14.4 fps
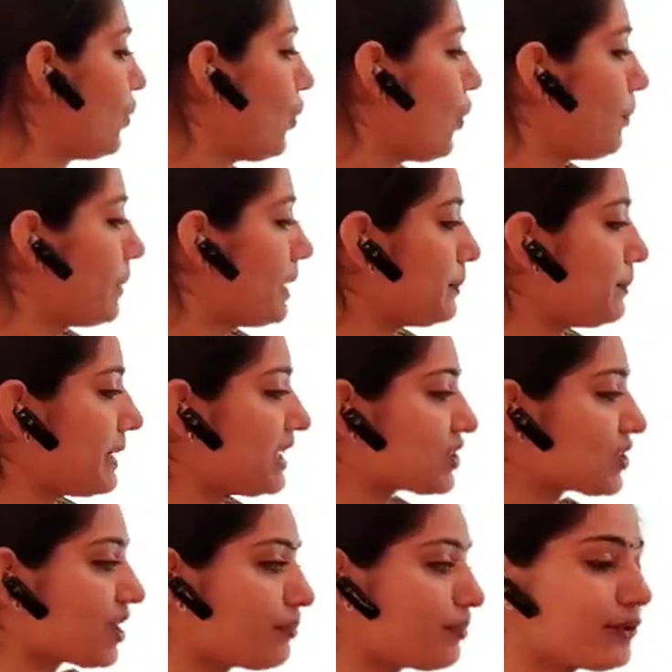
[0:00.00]
Open
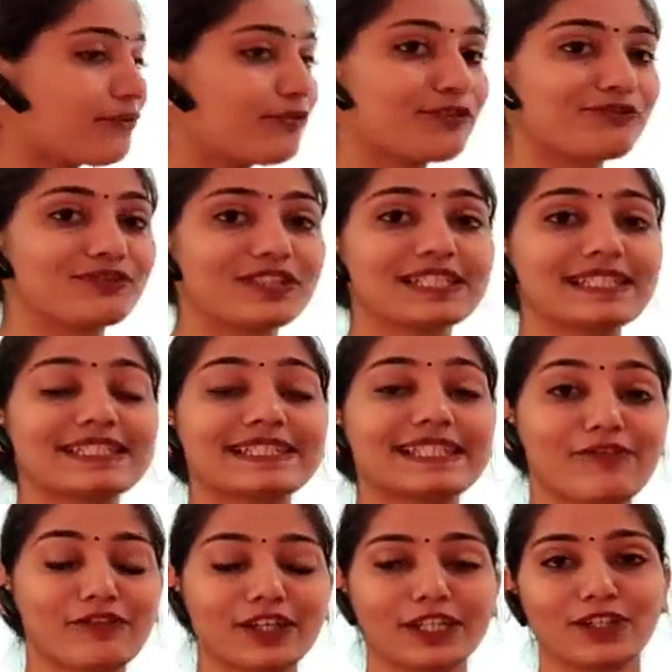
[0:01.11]
page number
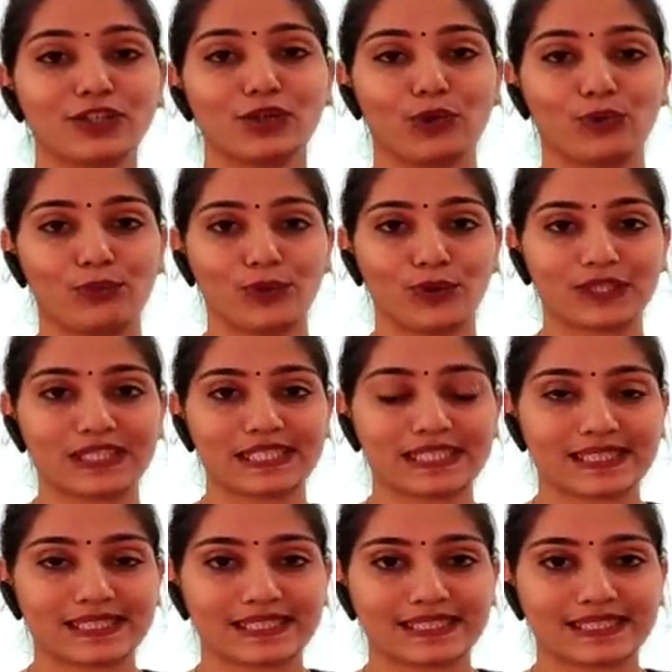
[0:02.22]
57 in your book.